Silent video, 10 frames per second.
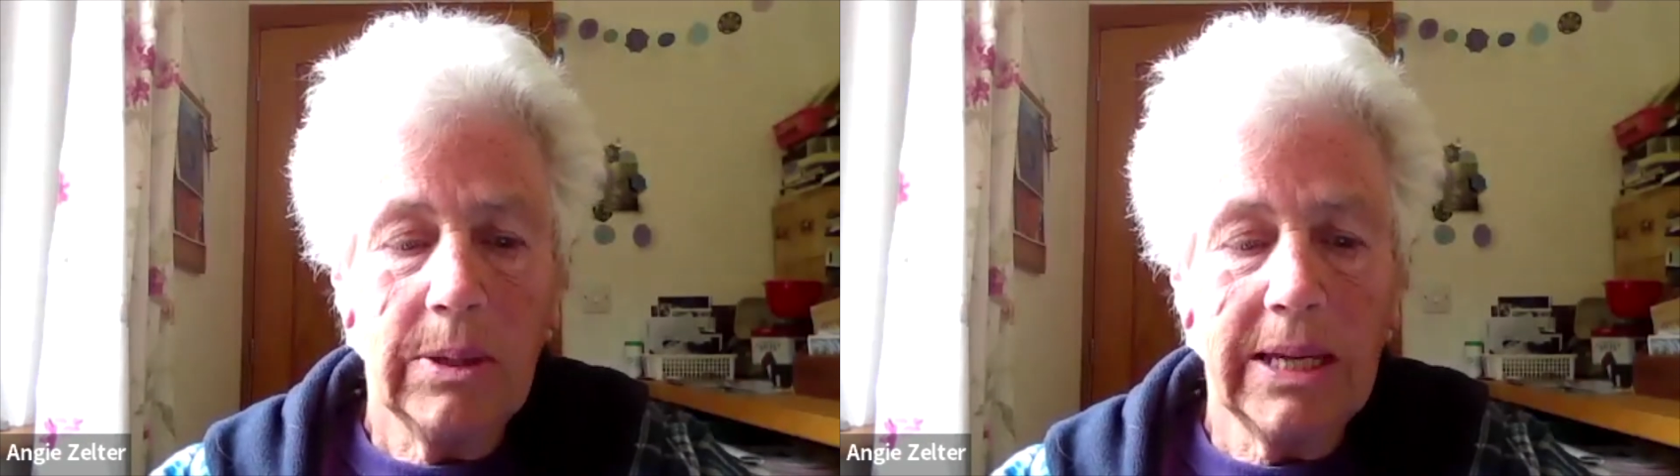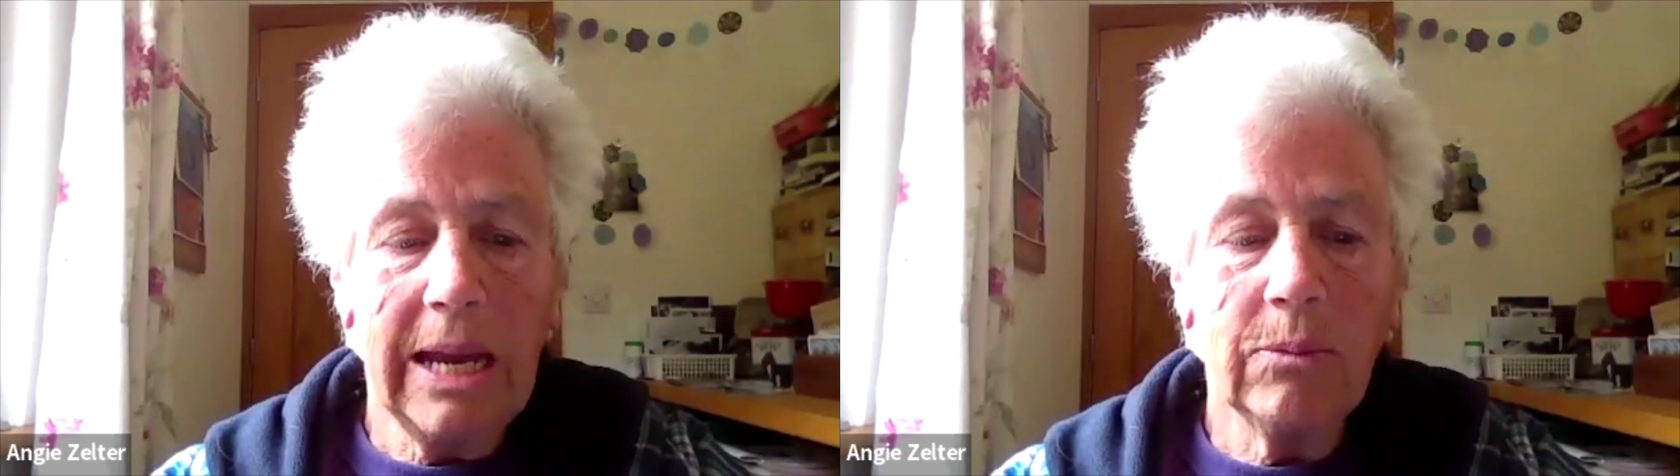
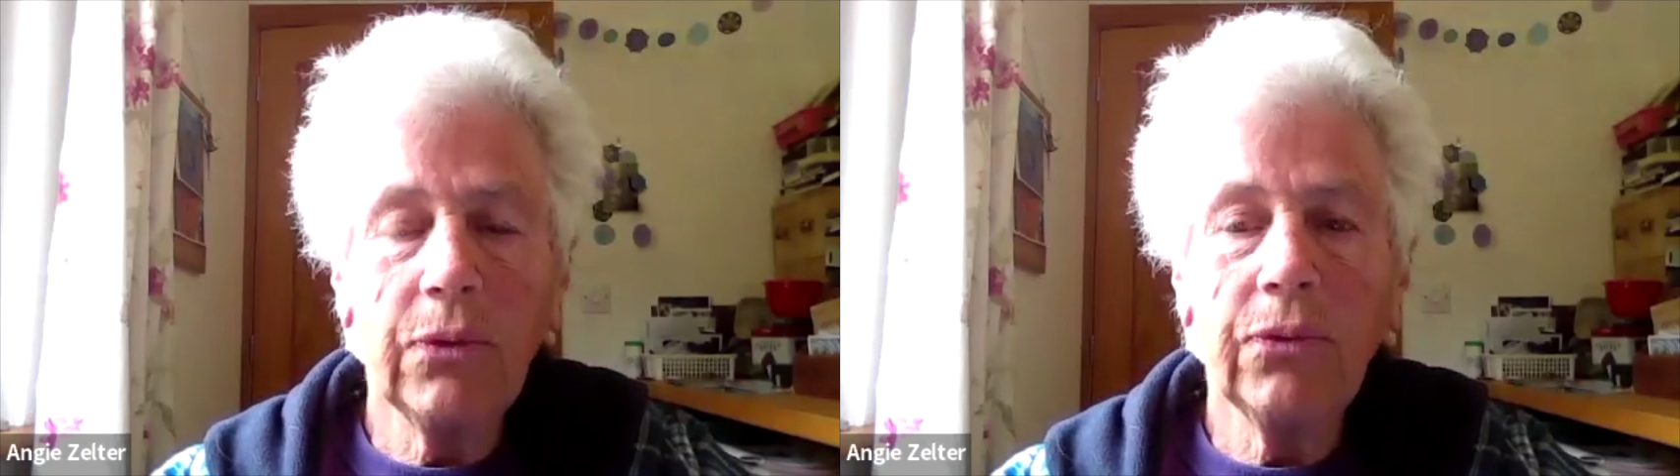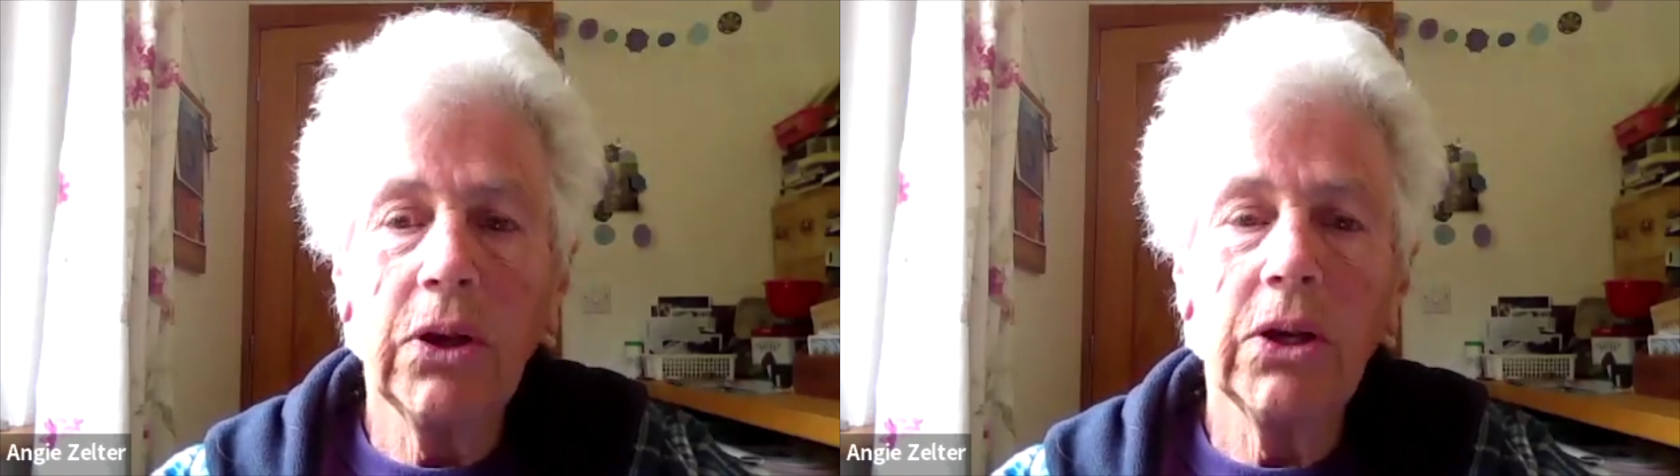became
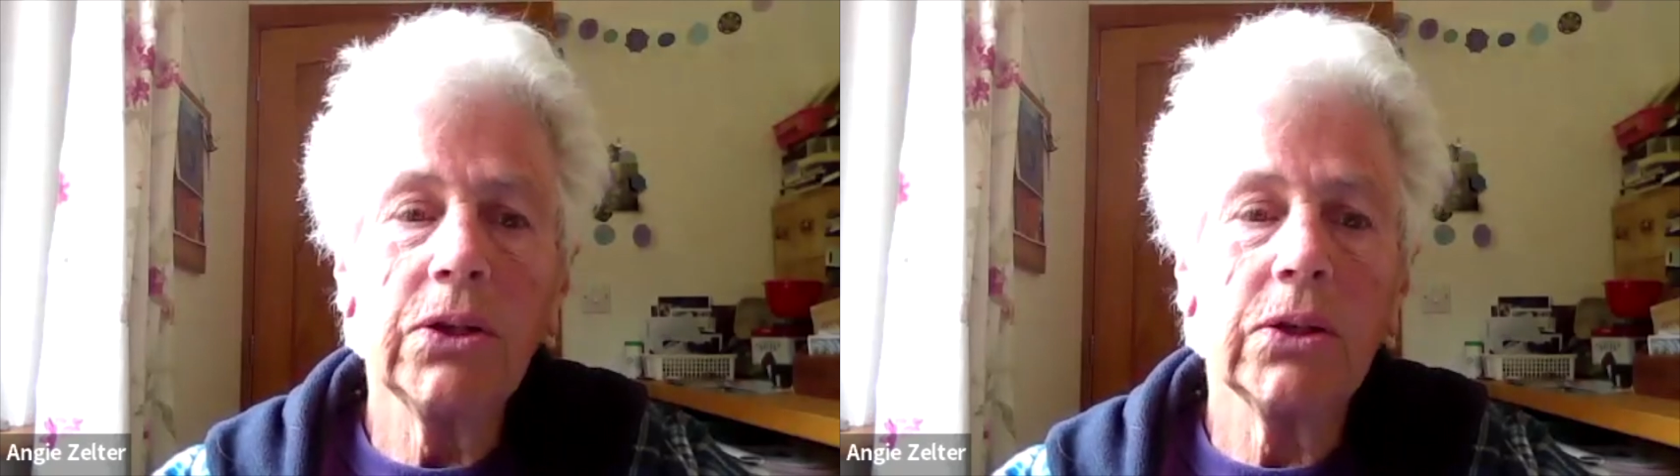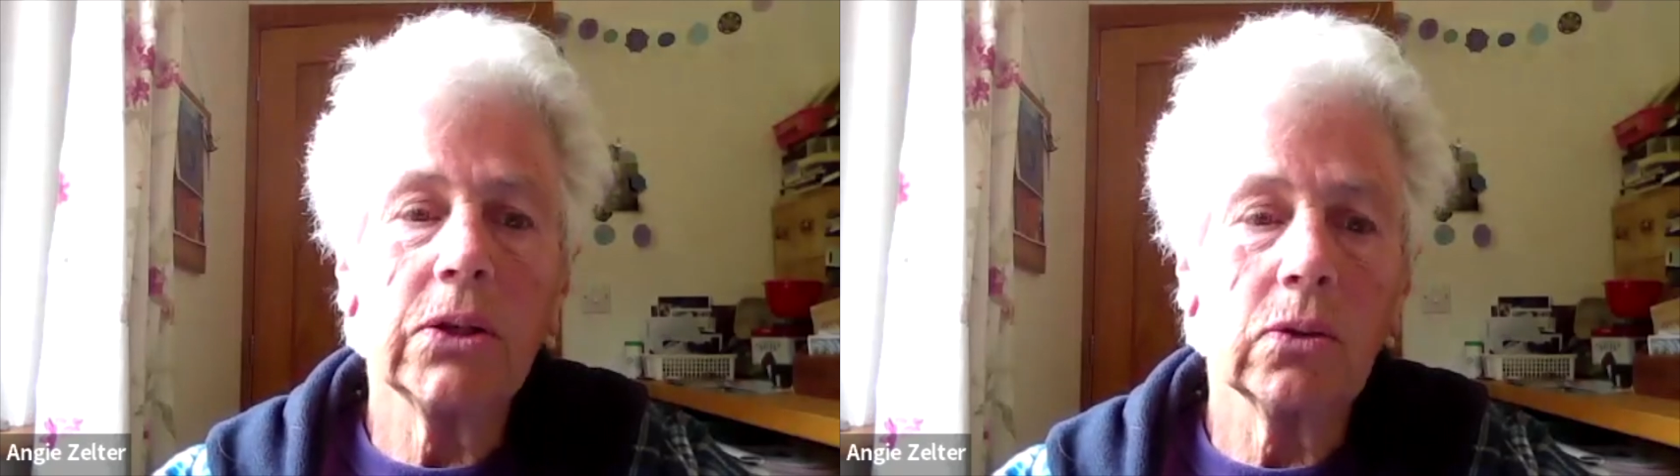the
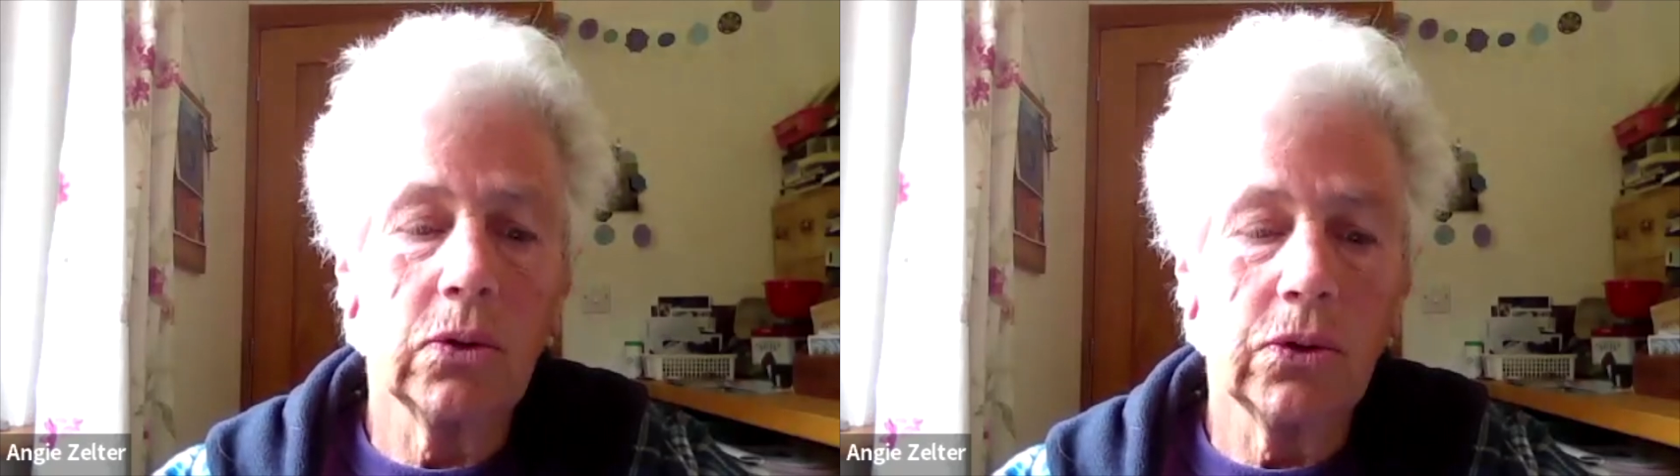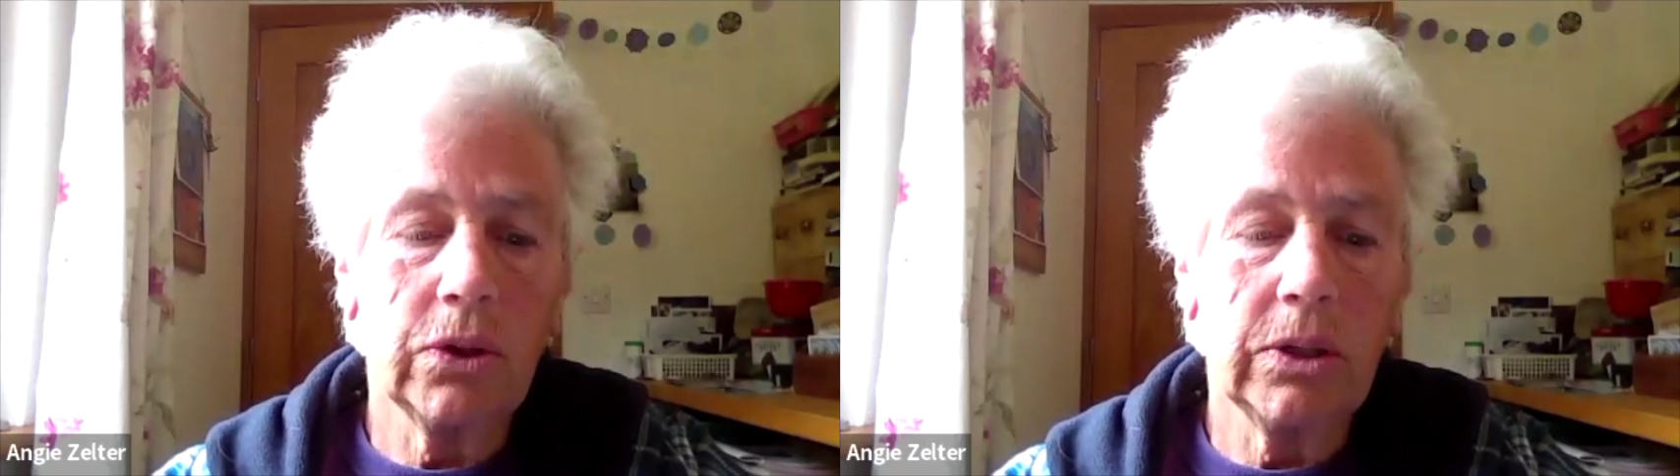first
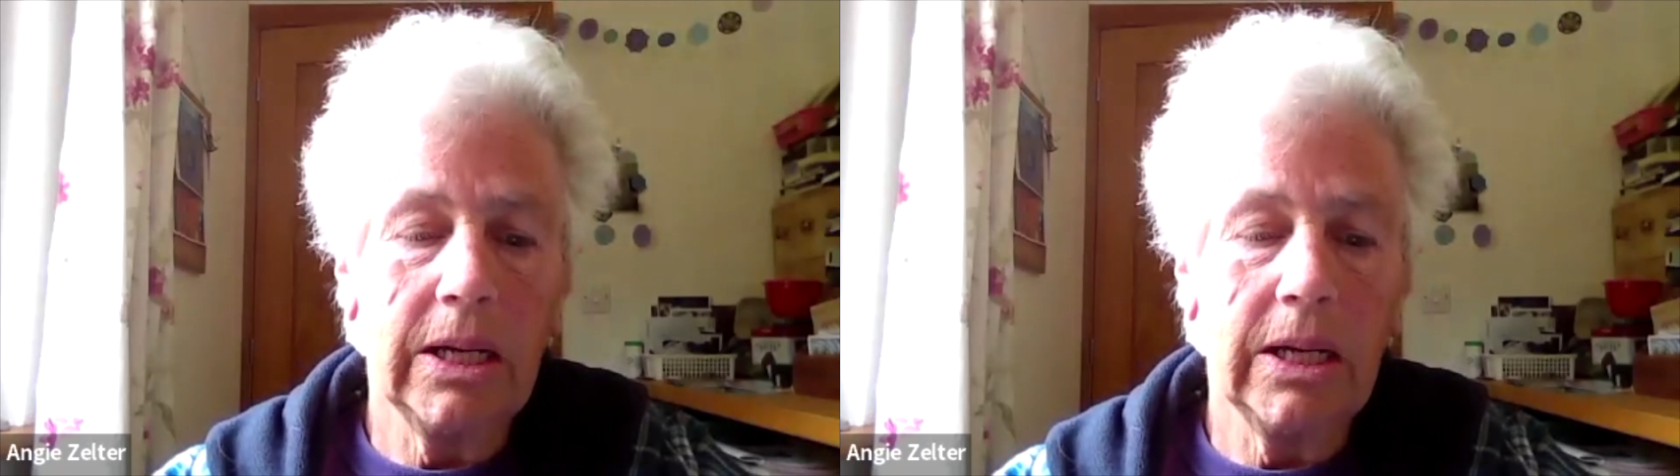squadron